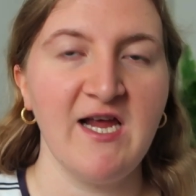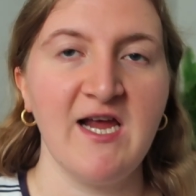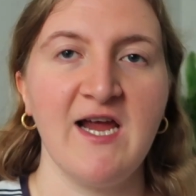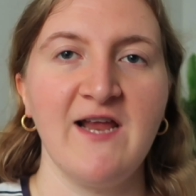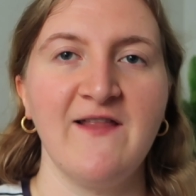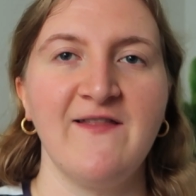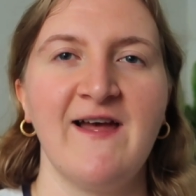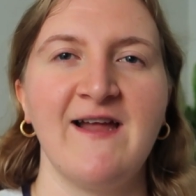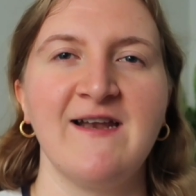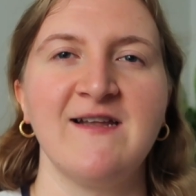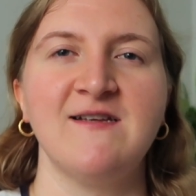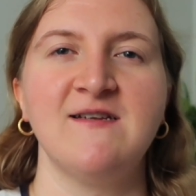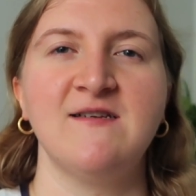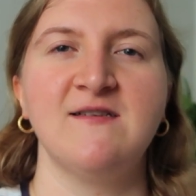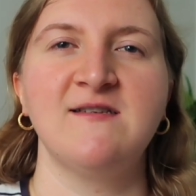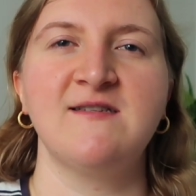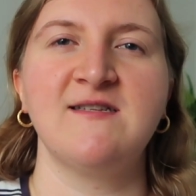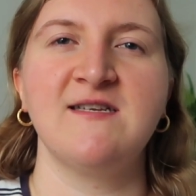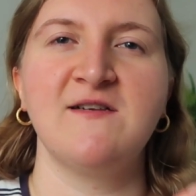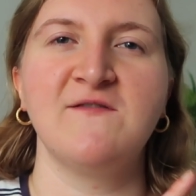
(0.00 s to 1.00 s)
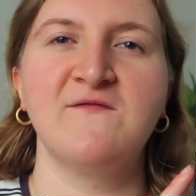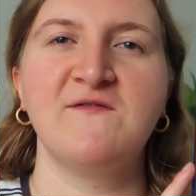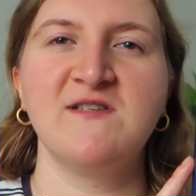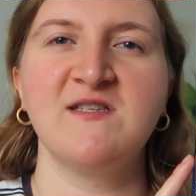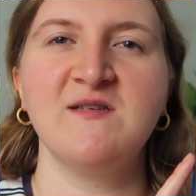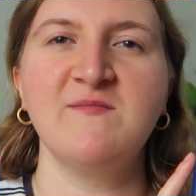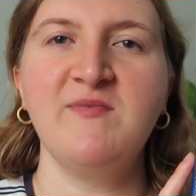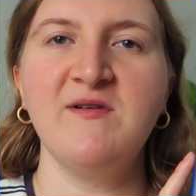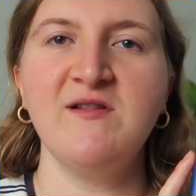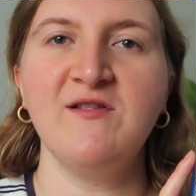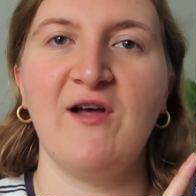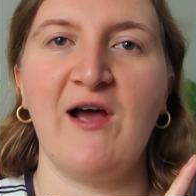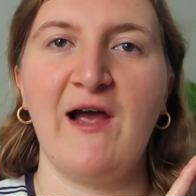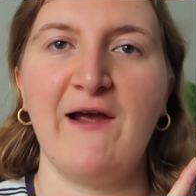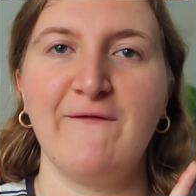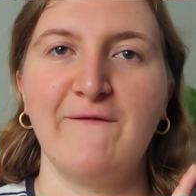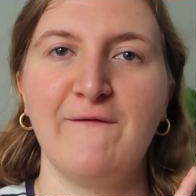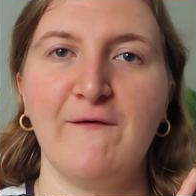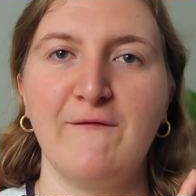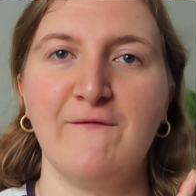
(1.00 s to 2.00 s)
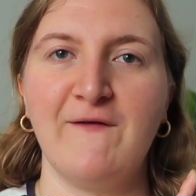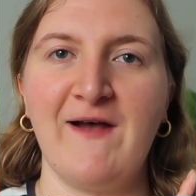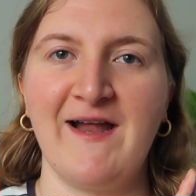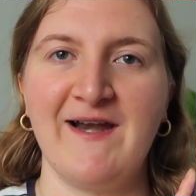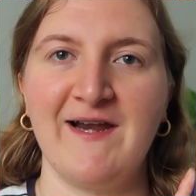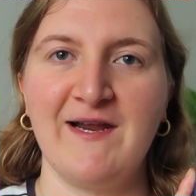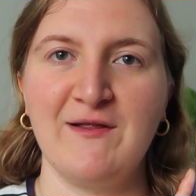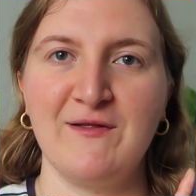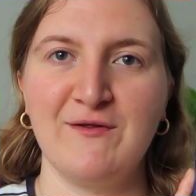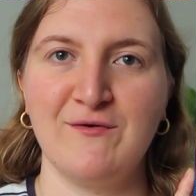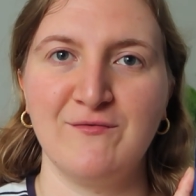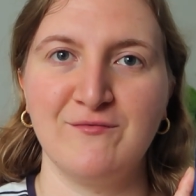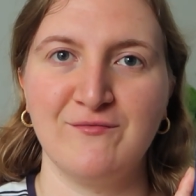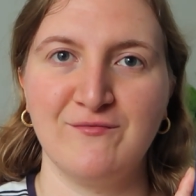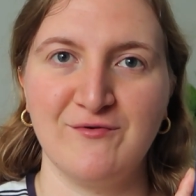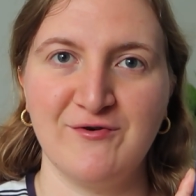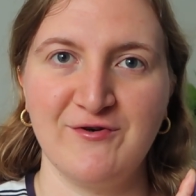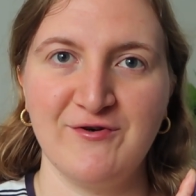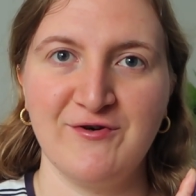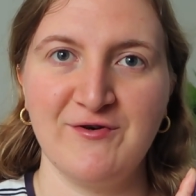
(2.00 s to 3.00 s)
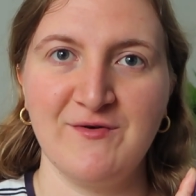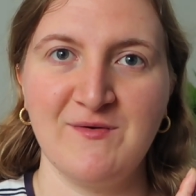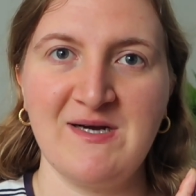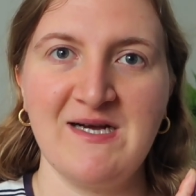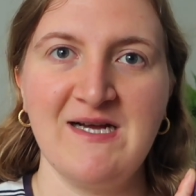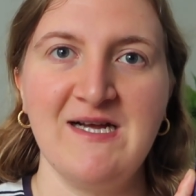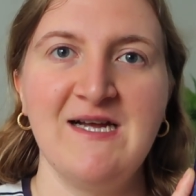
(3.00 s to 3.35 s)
and that is The Invisible Life of Addie LaRue.